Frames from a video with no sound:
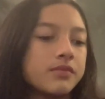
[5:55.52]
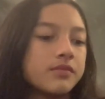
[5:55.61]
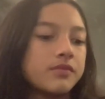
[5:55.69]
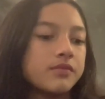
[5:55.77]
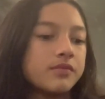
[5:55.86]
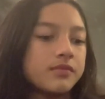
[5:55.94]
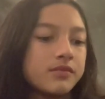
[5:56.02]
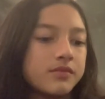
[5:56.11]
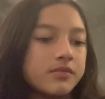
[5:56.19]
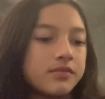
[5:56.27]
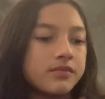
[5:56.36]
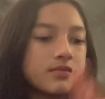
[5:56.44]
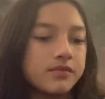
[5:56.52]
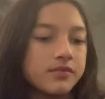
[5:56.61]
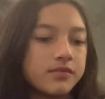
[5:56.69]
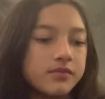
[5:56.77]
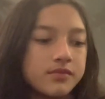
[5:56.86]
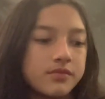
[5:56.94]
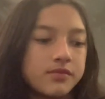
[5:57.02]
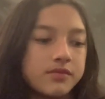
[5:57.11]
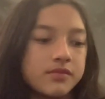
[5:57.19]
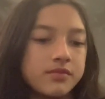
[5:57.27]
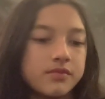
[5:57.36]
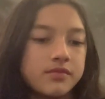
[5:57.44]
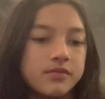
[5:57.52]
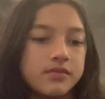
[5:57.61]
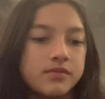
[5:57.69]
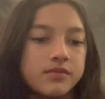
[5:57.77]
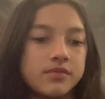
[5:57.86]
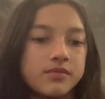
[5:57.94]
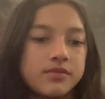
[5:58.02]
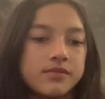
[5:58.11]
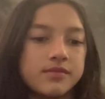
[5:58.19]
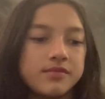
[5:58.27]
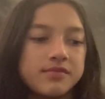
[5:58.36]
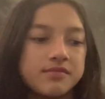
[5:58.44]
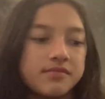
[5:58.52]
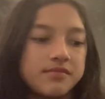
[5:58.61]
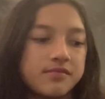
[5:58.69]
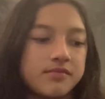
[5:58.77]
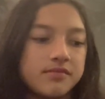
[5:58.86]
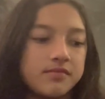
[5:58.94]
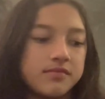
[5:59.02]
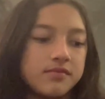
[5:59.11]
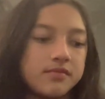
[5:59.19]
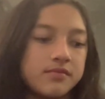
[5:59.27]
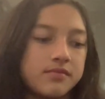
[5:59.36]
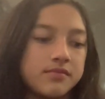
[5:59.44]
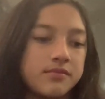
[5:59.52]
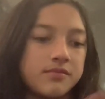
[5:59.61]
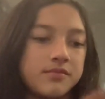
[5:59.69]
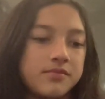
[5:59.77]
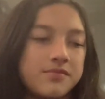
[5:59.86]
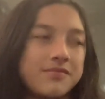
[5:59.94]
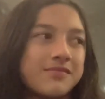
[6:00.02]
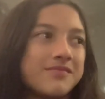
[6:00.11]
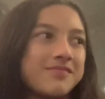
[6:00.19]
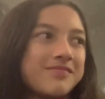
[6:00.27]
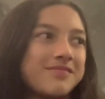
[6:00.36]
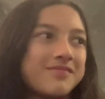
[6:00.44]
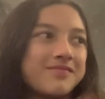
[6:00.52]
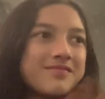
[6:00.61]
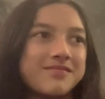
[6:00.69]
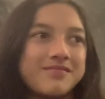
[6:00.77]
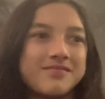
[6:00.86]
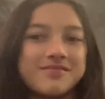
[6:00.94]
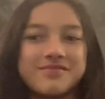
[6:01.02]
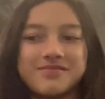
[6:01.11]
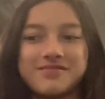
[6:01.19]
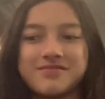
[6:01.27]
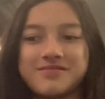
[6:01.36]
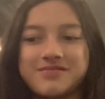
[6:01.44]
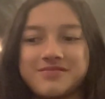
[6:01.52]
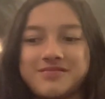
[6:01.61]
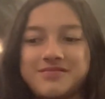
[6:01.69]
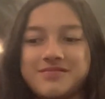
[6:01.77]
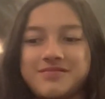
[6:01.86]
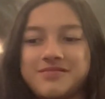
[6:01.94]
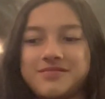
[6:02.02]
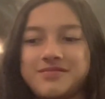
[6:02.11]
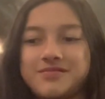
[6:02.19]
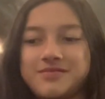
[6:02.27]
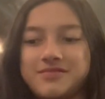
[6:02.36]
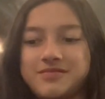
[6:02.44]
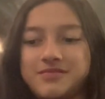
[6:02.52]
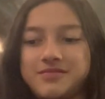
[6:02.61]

This person isn't speaking.